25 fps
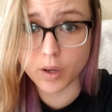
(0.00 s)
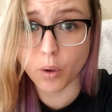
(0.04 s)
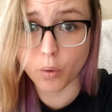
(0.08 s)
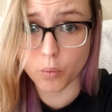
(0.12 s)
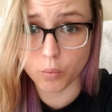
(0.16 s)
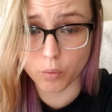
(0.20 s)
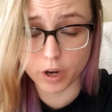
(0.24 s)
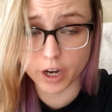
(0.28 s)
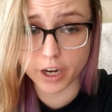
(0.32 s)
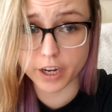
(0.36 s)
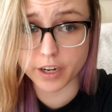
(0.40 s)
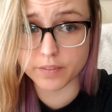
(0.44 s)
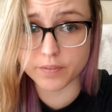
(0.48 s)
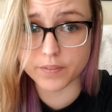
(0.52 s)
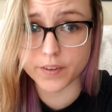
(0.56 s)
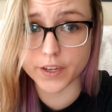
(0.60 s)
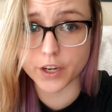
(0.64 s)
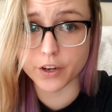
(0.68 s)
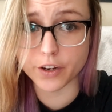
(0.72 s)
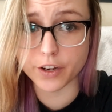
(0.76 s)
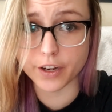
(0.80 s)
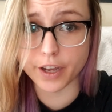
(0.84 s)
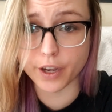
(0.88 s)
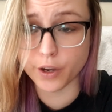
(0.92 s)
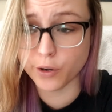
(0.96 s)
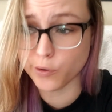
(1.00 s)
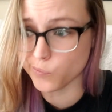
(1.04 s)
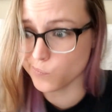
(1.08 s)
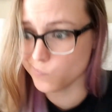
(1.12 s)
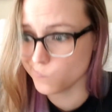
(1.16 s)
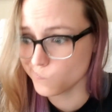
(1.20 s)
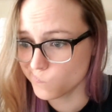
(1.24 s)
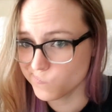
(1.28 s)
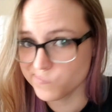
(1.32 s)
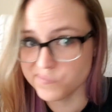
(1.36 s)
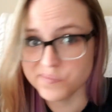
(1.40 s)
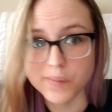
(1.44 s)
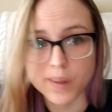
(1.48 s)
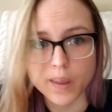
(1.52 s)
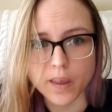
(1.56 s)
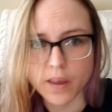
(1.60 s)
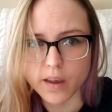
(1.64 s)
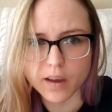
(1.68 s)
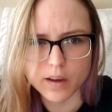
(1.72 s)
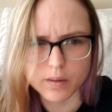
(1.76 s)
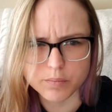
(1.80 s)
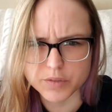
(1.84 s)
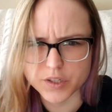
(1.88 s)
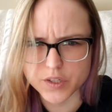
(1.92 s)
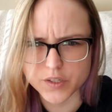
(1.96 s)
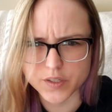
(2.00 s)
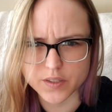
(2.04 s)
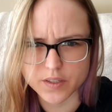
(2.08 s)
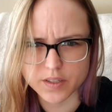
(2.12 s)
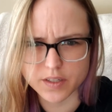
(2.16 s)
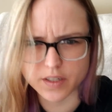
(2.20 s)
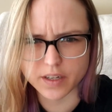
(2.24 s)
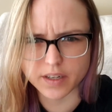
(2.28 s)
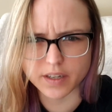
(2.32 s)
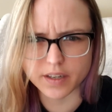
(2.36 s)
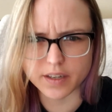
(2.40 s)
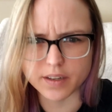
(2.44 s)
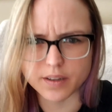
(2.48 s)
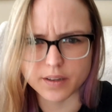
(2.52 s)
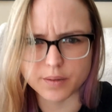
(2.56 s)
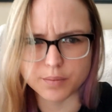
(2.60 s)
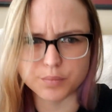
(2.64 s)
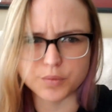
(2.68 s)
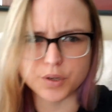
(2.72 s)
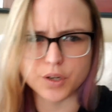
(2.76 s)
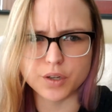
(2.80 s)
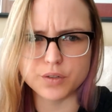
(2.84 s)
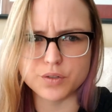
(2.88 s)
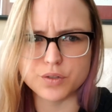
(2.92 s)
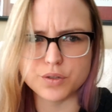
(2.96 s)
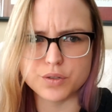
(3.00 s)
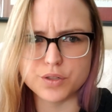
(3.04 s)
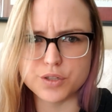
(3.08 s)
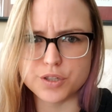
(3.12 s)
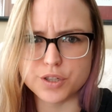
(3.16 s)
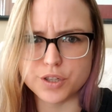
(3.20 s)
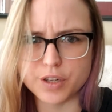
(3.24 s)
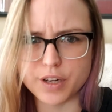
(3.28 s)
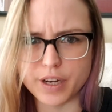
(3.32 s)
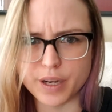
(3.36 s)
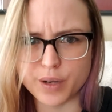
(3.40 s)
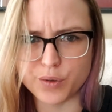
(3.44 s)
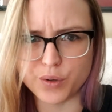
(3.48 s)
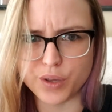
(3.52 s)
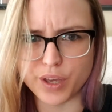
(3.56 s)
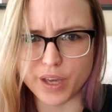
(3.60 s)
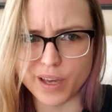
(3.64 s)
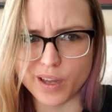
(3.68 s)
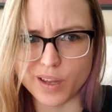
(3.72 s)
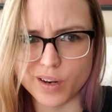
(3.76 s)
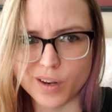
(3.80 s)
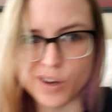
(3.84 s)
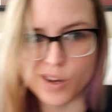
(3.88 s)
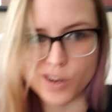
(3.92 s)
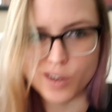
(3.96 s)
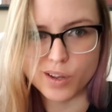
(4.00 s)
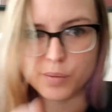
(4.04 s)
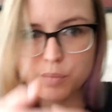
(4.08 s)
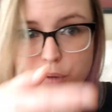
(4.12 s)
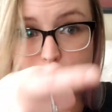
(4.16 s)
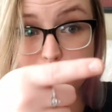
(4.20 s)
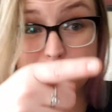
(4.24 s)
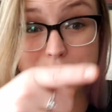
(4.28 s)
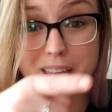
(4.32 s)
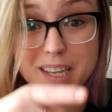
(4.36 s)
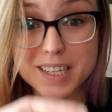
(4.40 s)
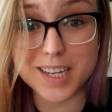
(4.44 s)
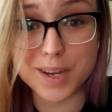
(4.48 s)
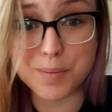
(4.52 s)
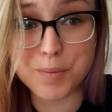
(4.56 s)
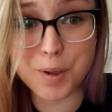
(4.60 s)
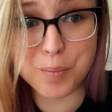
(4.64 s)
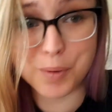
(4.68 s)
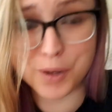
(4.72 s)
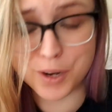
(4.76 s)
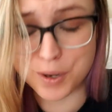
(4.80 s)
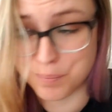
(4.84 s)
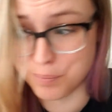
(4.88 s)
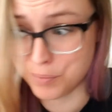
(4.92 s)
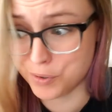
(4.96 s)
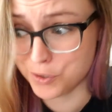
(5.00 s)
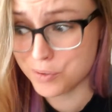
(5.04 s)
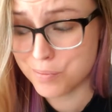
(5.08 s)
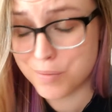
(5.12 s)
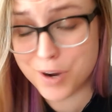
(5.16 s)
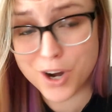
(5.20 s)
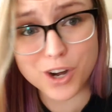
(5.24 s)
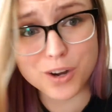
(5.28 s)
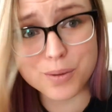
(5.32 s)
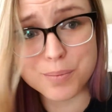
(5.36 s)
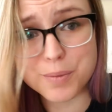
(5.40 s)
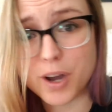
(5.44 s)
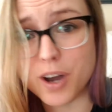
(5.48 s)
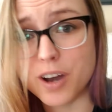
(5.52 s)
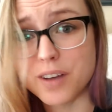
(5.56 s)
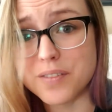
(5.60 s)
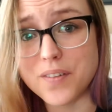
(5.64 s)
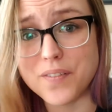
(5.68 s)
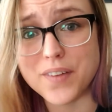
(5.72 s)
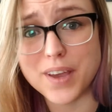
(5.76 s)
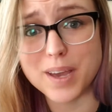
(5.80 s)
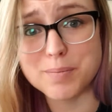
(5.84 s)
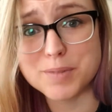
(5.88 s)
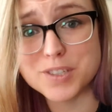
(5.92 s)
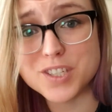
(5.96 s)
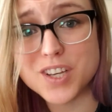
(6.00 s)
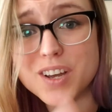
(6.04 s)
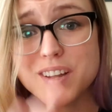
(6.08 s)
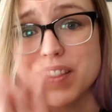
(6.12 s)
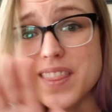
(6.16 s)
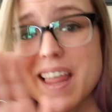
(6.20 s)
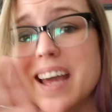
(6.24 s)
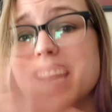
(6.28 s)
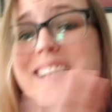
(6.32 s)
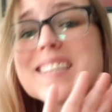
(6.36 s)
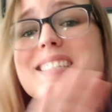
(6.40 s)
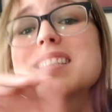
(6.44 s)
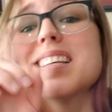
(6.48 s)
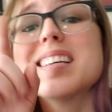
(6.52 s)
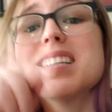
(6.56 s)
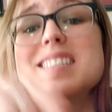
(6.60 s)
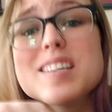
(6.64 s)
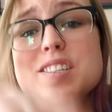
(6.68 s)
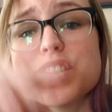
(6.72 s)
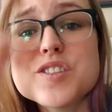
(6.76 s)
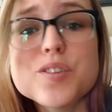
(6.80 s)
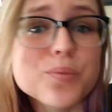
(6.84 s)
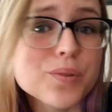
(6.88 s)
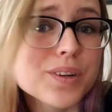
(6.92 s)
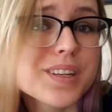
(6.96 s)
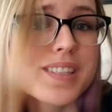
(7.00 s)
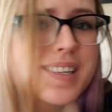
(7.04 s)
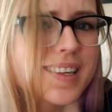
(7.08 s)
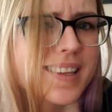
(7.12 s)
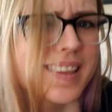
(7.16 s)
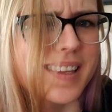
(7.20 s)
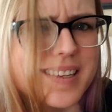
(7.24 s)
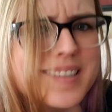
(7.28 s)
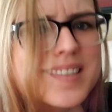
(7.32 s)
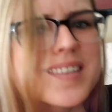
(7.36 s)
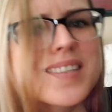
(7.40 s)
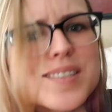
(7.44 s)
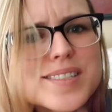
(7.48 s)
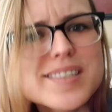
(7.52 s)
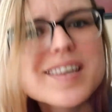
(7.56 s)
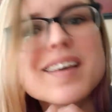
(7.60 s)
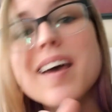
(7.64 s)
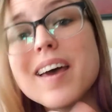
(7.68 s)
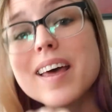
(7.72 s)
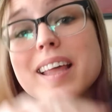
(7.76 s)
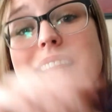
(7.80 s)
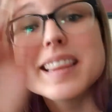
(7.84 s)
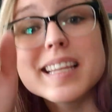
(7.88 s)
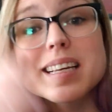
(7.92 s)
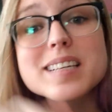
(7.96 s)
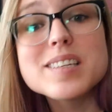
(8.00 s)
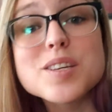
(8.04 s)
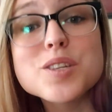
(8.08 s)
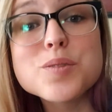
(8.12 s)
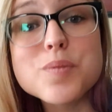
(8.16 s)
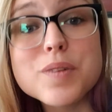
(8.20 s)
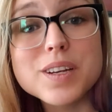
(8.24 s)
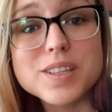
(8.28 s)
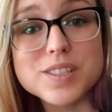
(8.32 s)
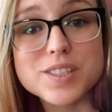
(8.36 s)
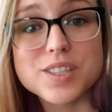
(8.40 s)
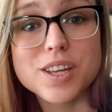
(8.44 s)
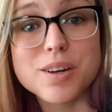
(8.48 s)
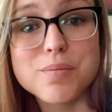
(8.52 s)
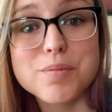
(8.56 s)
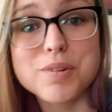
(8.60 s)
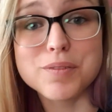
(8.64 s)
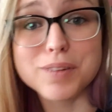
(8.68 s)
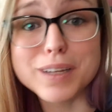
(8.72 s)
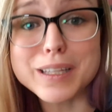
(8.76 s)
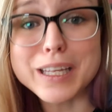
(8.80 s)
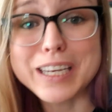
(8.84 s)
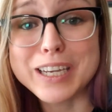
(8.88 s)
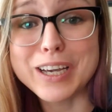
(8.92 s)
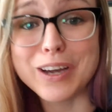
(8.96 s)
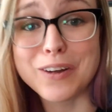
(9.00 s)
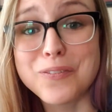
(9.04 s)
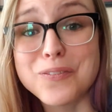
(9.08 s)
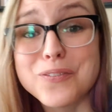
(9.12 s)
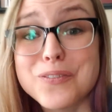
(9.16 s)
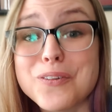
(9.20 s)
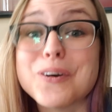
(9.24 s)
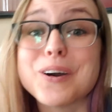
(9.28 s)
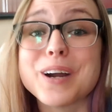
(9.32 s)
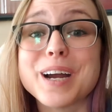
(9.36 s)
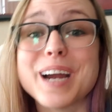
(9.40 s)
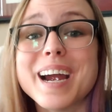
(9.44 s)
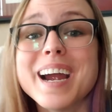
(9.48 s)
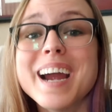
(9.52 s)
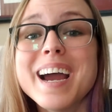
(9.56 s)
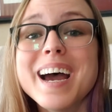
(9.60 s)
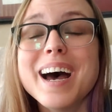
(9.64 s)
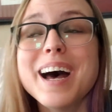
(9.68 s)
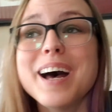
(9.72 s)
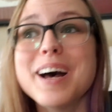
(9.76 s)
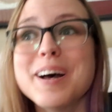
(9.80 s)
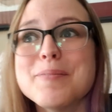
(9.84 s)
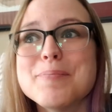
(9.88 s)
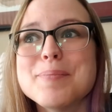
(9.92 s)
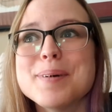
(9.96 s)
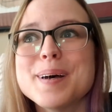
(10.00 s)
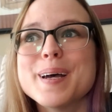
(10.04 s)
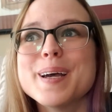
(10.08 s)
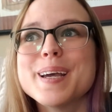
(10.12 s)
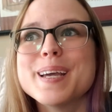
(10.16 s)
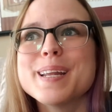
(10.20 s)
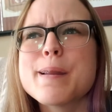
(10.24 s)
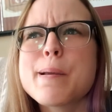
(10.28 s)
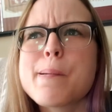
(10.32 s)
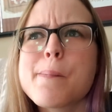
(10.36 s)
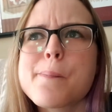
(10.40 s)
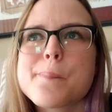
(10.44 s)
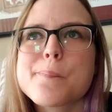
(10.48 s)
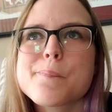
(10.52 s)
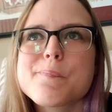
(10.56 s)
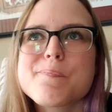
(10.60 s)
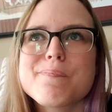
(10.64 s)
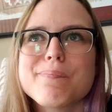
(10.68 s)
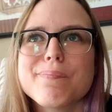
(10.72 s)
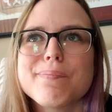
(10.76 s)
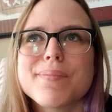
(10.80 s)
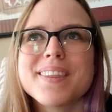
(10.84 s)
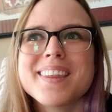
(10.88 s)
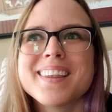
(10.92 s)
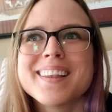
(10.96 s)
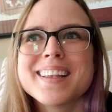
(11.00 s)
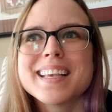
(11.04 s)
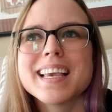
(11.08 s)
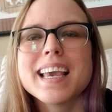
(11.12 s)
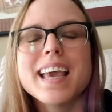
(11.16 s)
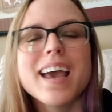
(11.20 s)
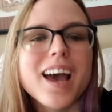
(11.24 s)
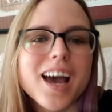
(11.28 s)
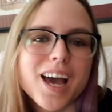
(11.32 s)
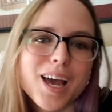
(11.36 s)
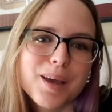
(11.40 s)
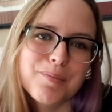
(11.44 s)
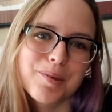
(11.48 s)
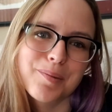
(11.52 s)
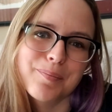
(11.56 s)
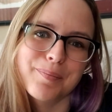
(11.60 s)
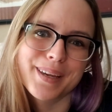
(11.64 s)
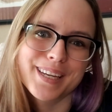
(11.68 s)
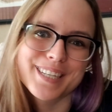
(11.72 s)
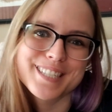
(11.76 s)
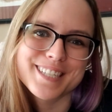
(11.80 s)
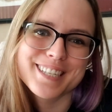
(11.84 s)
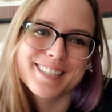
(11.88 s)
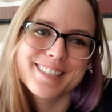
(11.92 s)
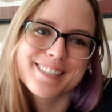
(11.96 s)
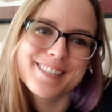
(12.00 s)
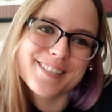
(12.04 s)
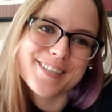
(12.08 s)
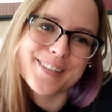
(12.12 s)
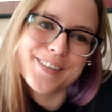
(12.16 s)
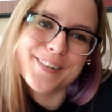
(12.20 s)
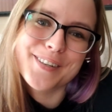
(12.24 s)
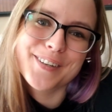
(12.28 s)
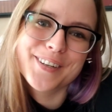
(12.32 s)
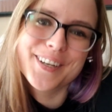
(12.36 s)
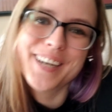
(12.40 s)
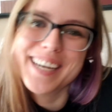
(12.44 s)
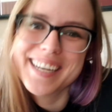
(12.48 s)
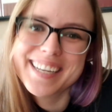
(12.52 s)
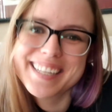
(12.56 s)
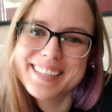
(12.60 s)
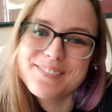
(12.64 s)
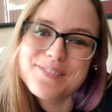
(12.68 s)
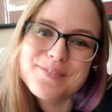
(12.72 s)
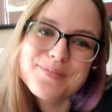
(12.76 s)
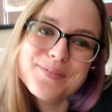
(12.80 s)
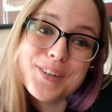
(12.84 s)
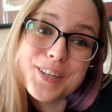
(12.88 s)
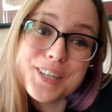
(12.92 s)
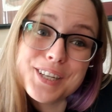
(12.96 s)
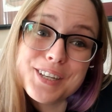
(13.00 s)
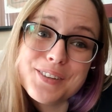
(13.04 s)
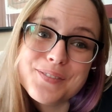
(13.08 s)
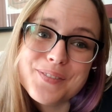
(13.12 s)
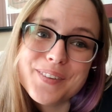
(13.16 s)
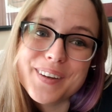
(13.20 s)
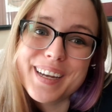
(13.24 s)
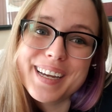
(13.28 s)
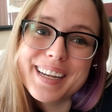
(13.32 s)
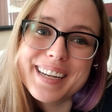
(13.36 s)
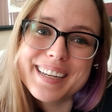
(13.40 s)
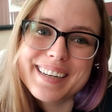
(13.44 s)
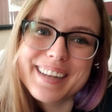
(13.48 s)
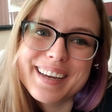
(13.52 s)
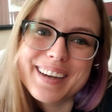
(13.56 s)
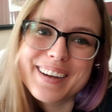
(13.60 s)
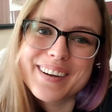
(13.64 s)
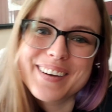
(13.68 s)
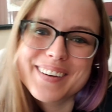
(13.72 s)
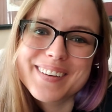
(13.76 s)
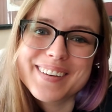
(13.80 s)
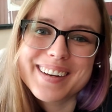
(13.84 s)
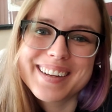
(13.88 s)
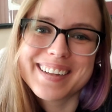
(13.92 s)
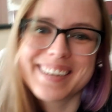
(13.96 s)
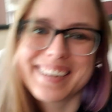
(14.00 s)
We're gonna figure it out. Just I'm not too sure how yet. Remember that time I bought a boom arm off of Amazon? This is the reason. This is what it's gonna be really good for. But I'm impatient, so we'll find out.